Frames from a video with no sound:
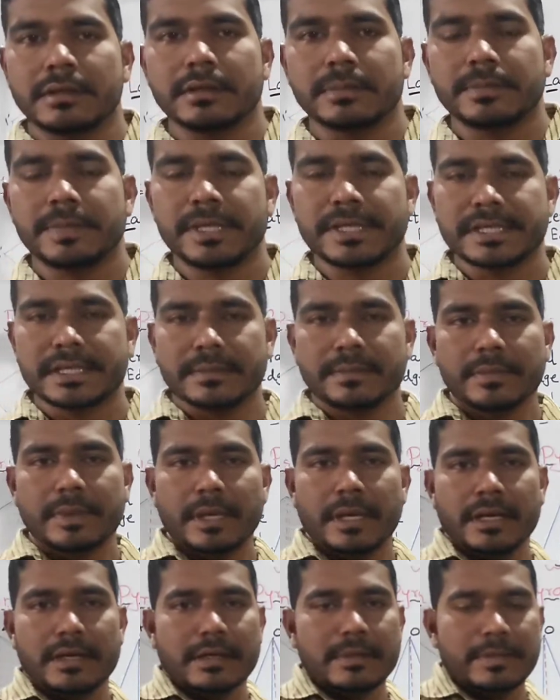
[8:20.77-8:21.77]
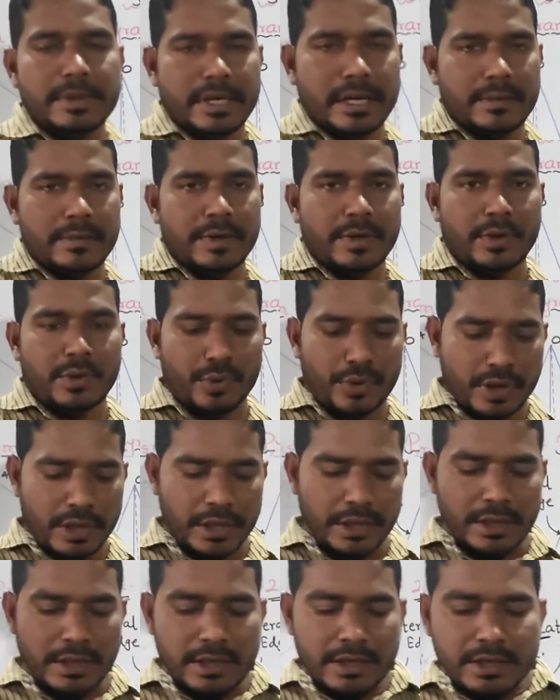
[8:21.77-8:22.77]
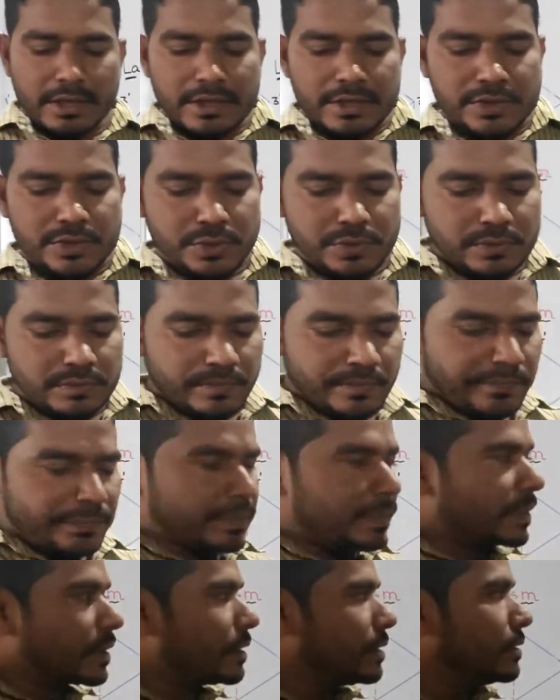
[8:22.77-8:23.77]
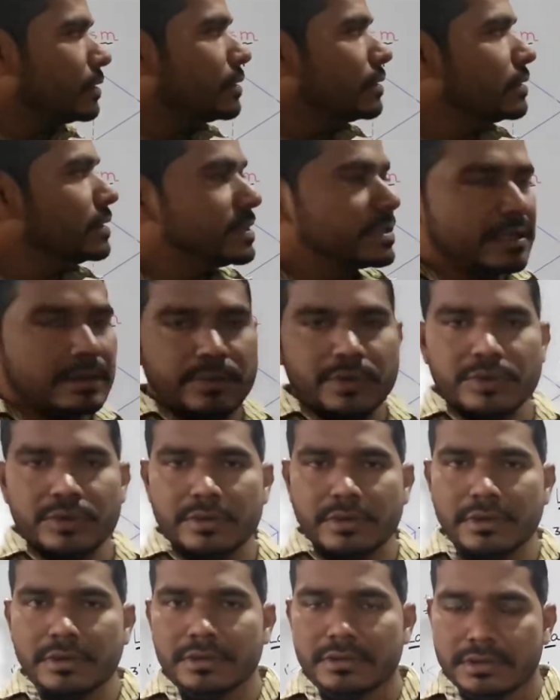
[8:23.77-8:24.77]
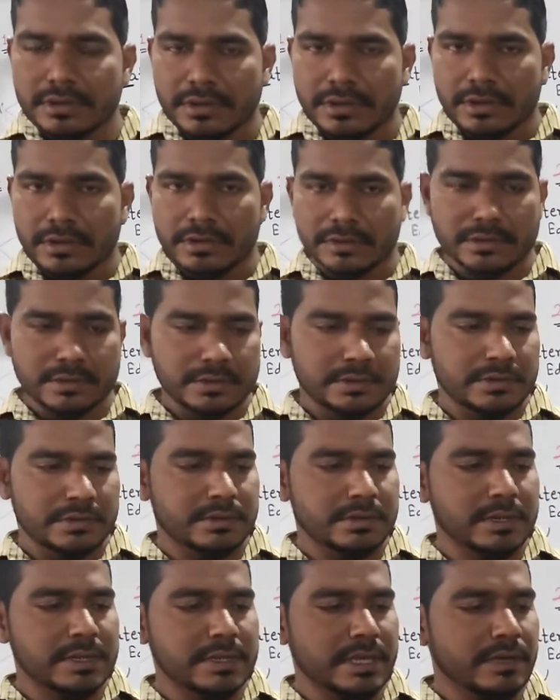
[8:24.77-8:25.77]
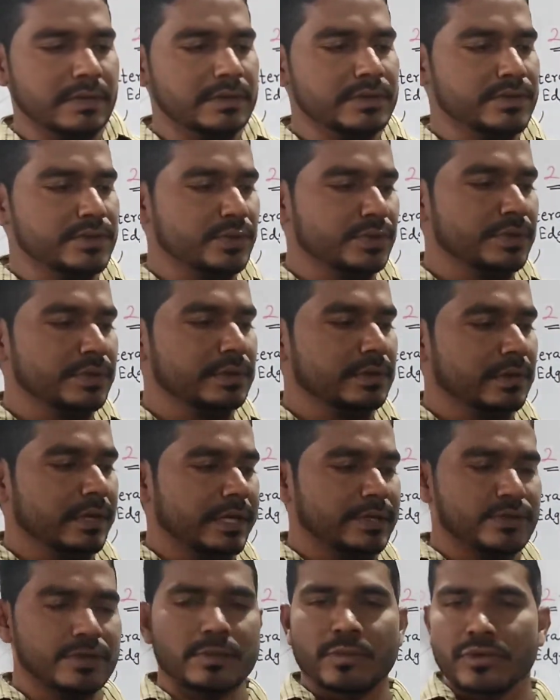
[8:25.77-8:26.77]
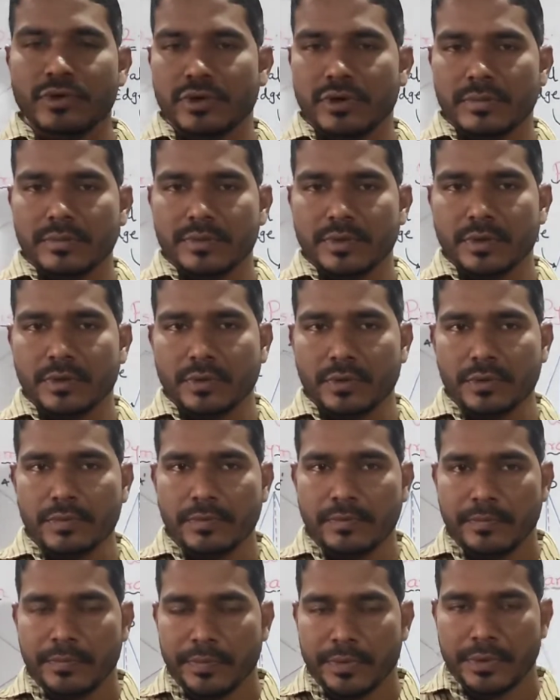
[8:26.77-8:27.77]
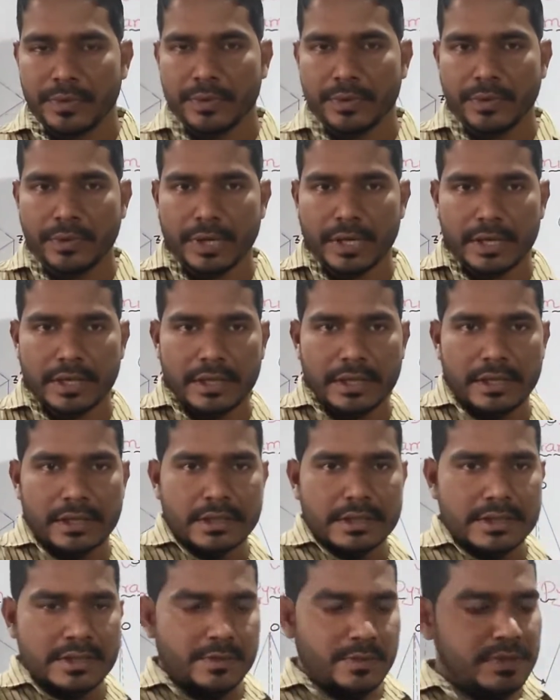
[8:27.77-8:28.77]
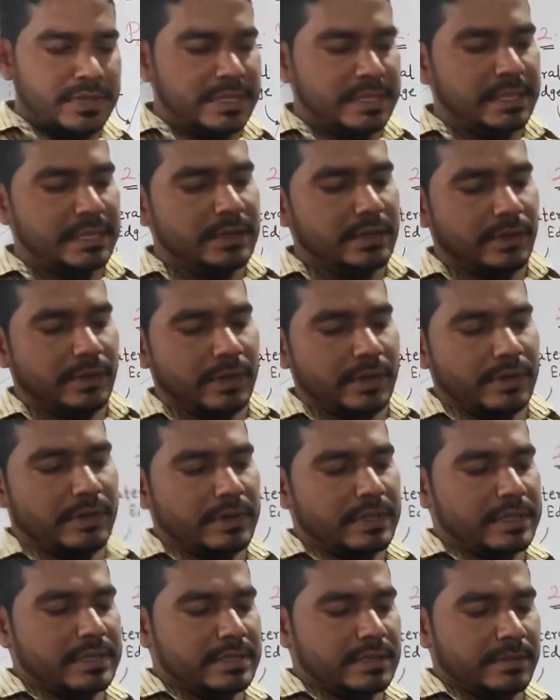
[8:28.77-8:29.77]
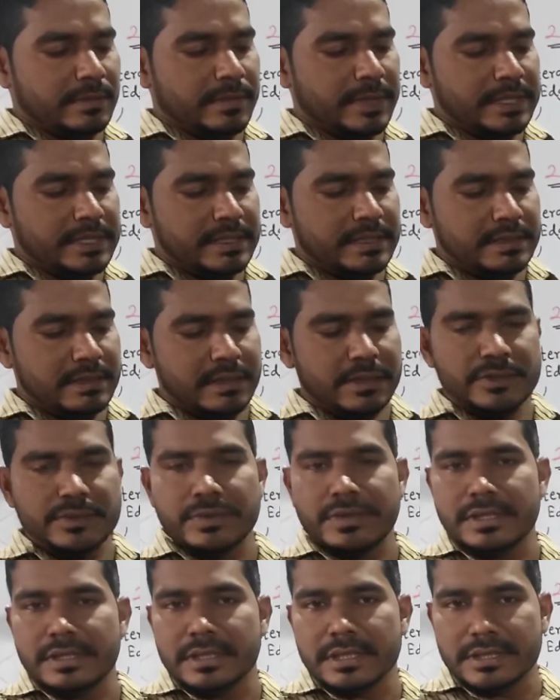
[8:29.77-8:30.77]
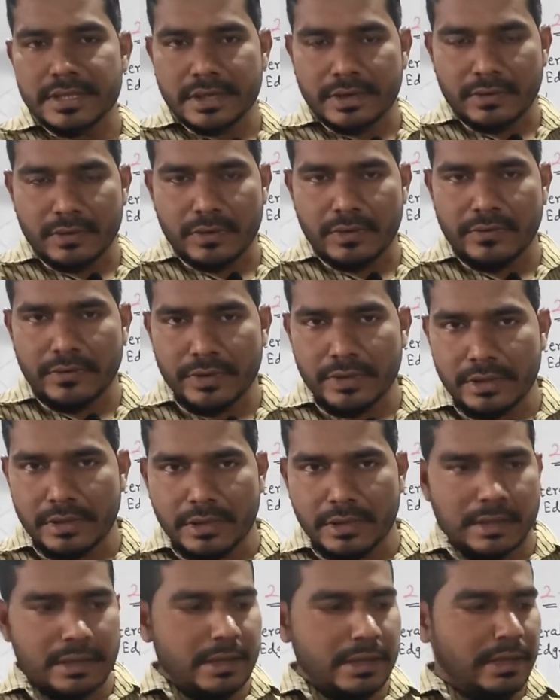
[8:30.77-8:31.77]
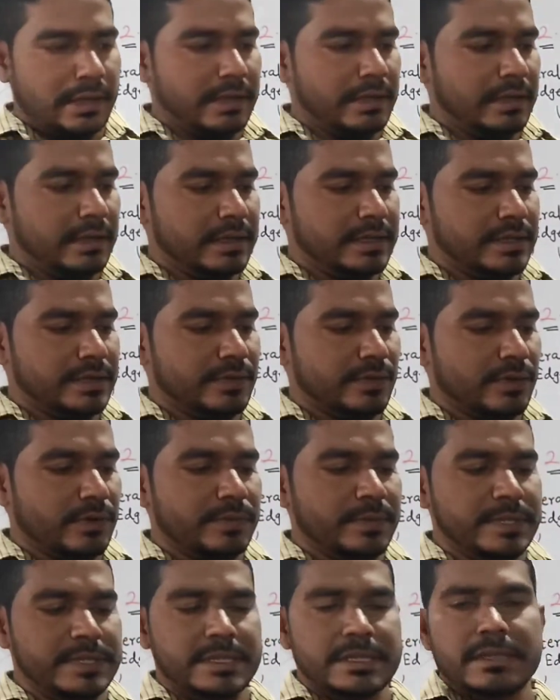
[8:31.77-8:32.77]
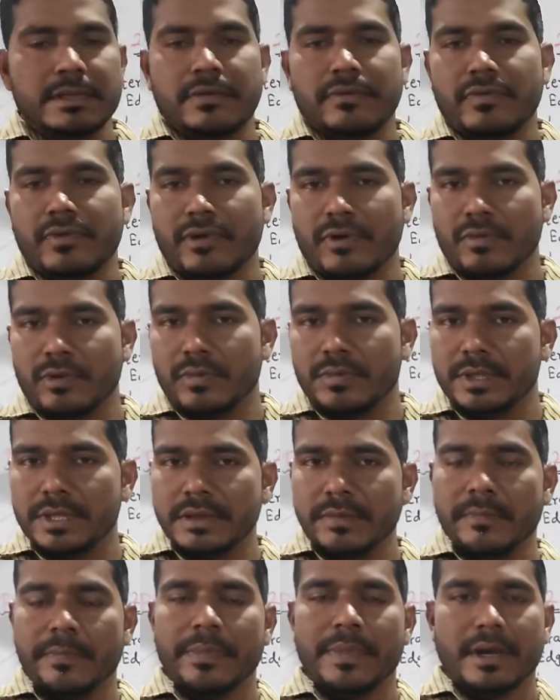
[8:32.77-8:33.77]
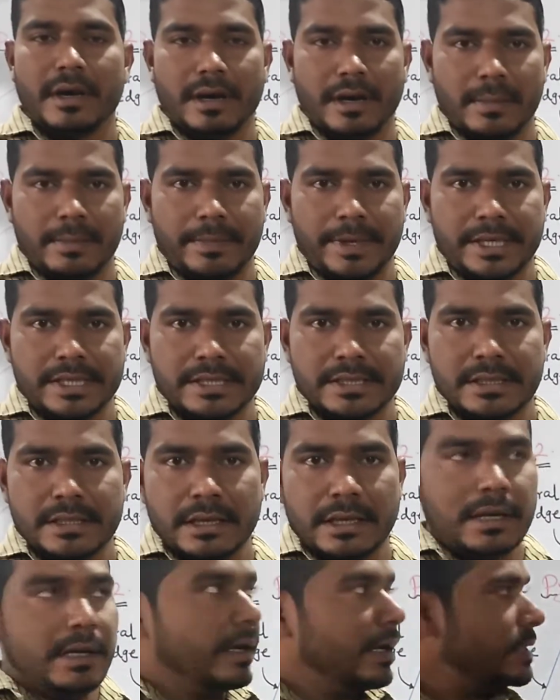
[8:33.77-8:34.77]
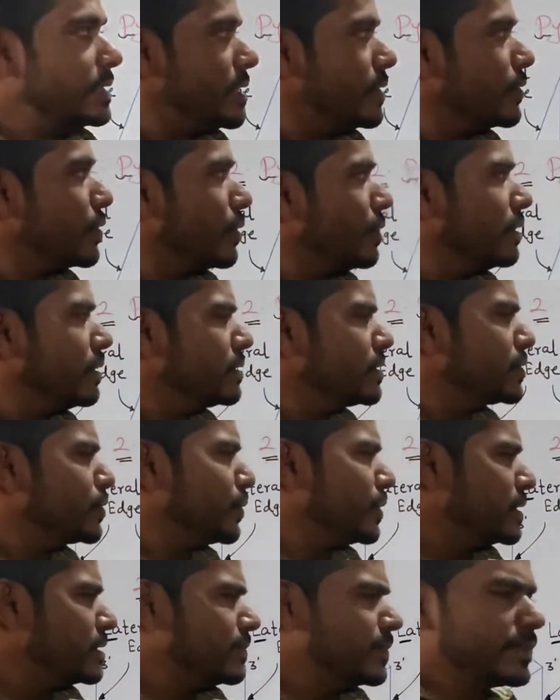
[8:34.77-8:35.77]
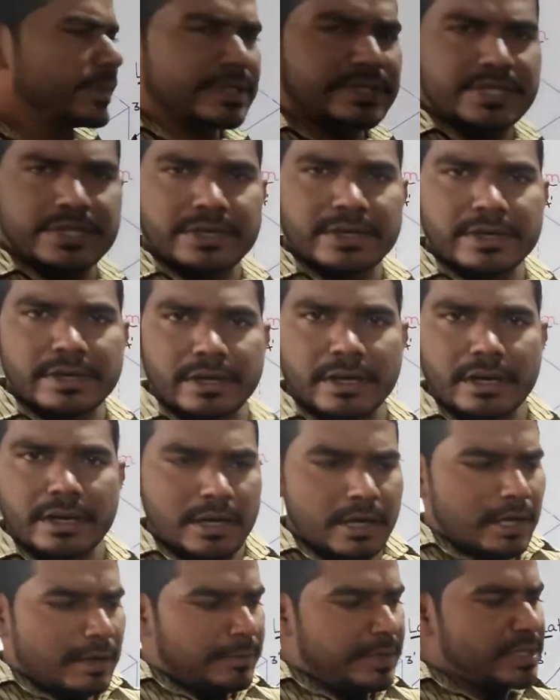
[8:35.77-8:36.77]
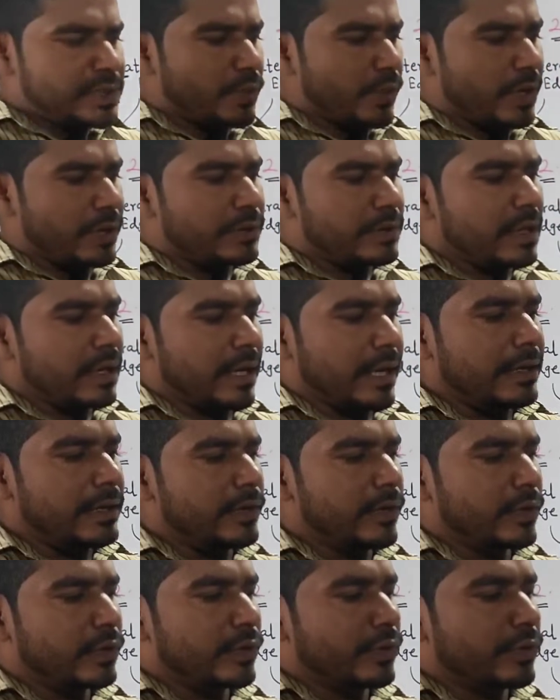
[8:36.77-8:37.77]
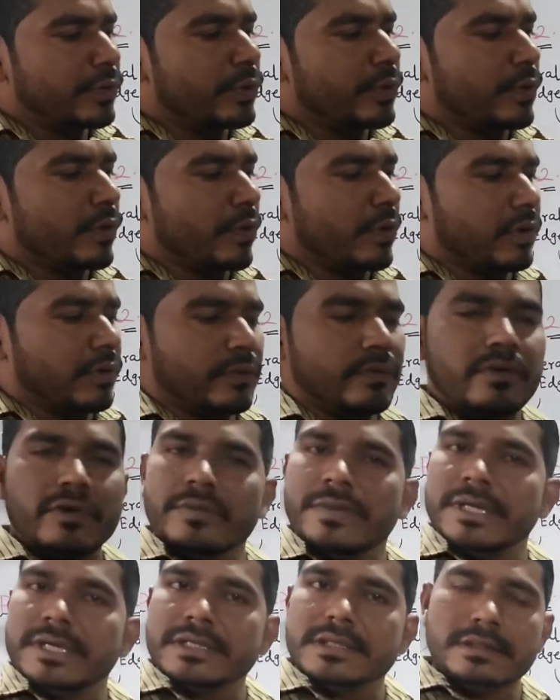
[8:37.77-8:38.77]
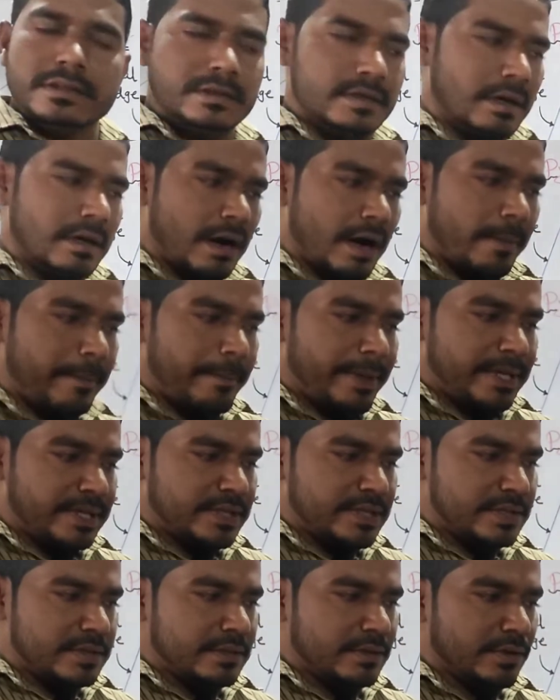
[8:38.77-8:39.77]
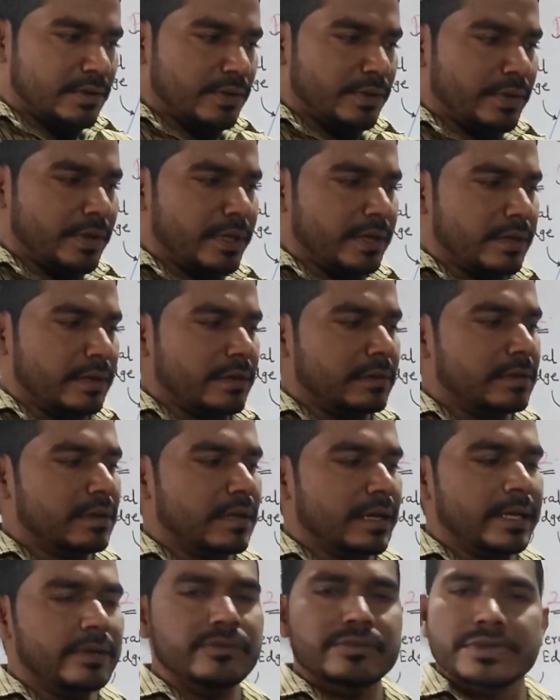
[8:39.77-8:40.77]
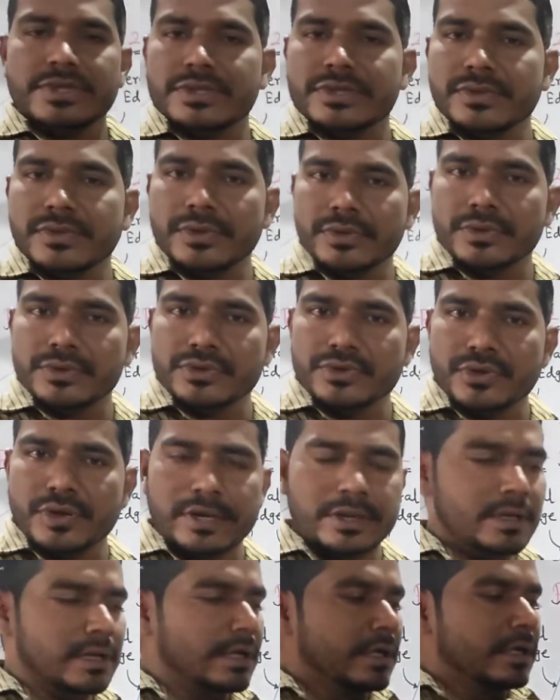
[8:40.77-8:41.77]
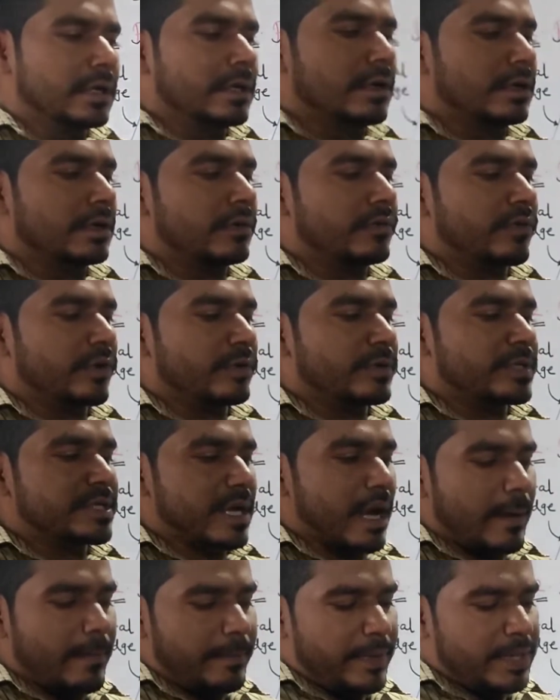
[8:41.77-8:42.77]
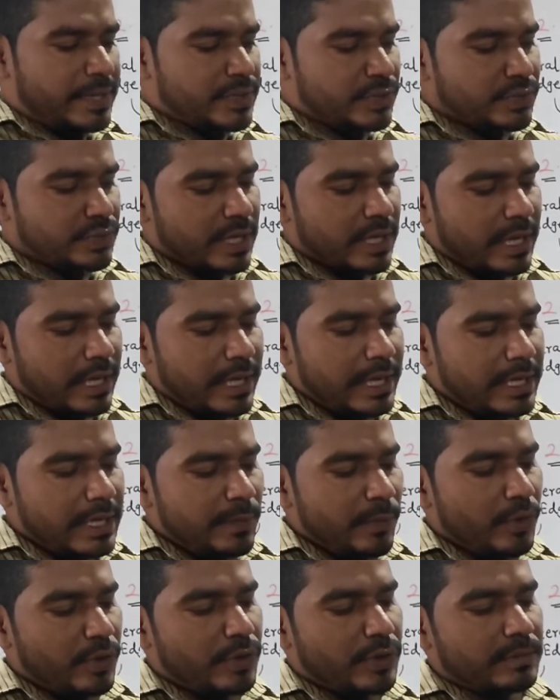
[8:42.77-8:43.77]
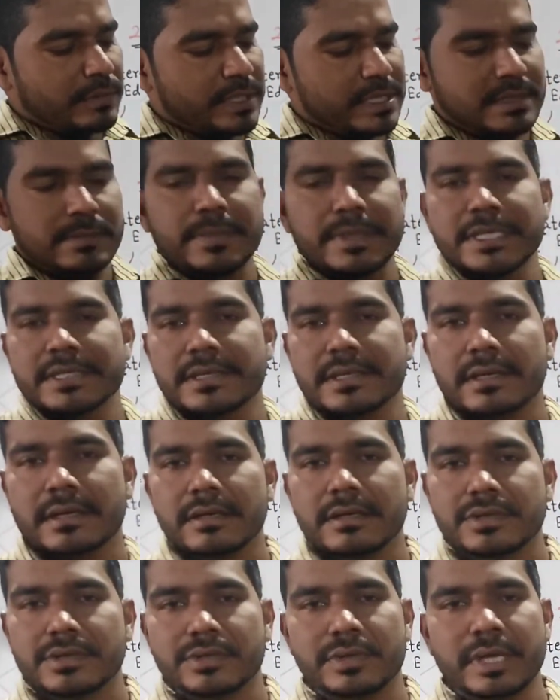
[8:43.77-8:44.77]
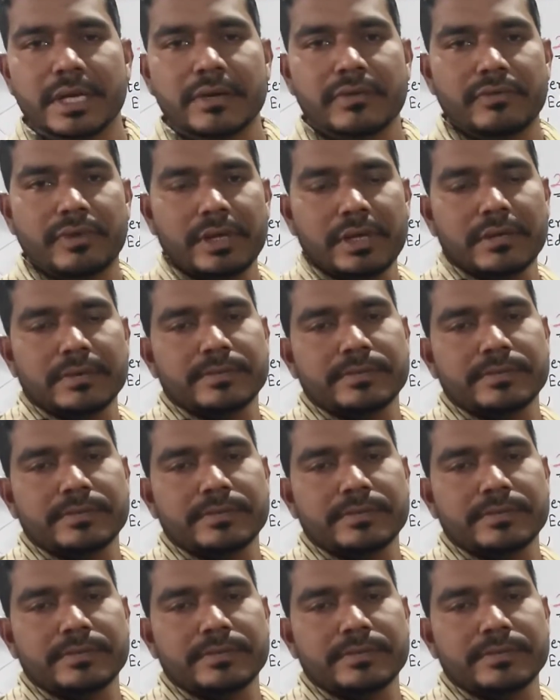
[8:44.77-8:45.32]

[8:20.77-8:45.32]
prism and the pyramid. Okay, so this is about the just I will show the actual model of the cone. Okay, so you will see whatever its base is there, so it is the circular one, and its top is in the form of the apex. As I told, so what is meant by generator? Means whatever the line you are going to draw from its apex, okay, or the line which is going to join from its apex to the any point of this base circle, so that we